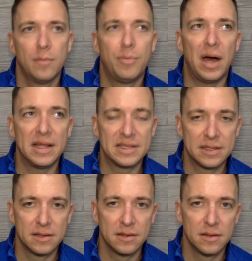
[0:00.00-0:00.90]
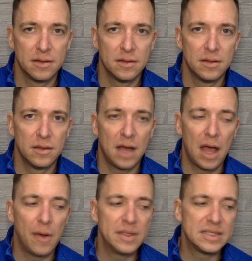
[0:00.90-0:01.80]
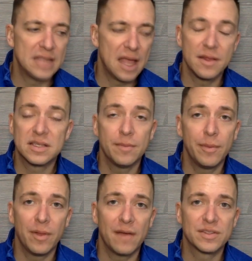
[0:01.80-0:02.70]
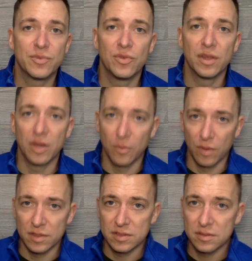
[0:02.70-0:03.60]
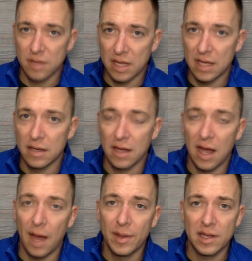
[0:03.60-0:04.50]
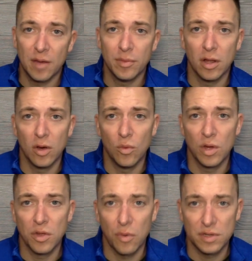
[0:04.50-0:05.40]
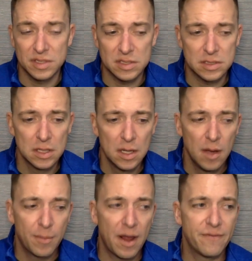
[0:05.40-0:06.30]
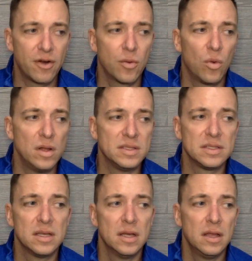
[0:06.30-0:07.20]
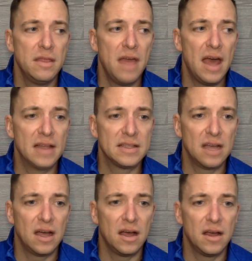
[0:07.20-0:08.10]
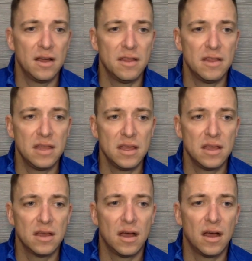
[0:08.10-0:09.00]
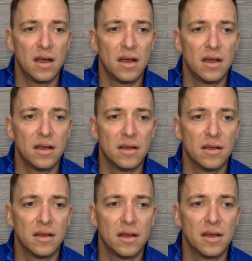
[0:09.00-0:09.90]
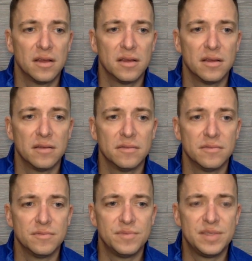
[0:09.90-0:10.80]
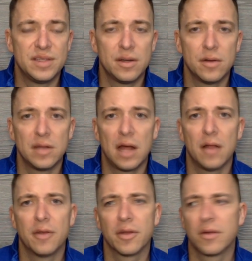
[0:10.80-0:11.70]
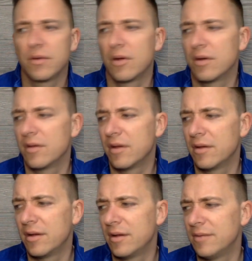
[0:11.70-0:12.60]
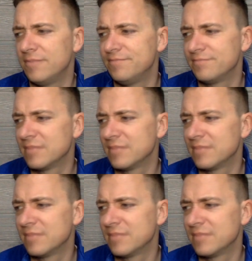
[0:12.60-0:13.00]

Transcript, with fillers: But I always say, and some people have some really good ones. Again, comment down below what yours is. But I've heard ones that uh, the uh, uh, zero dollar or uh, um,